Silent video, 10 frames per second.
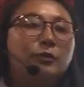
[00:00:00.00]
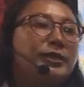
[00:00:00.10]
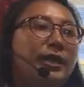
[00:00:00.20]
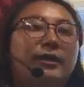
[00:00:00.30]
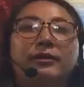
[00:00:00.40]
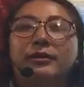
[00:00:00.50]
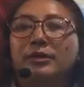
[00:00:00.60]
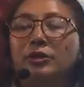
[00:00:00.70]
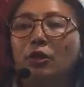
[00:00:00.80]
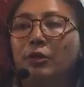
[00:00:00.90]
the
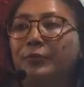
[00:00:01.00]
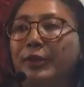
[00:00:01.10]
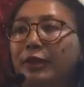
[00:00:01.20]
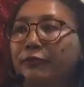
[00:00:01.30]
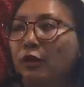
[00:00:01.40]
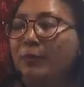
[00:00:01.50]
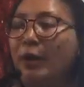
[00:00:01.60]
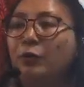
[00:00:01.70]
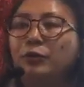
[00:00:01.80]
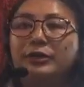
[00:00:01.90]
agriculture or be it from our
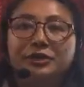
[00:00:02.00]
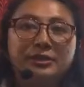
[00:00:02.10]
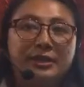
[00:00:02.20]
own kitchen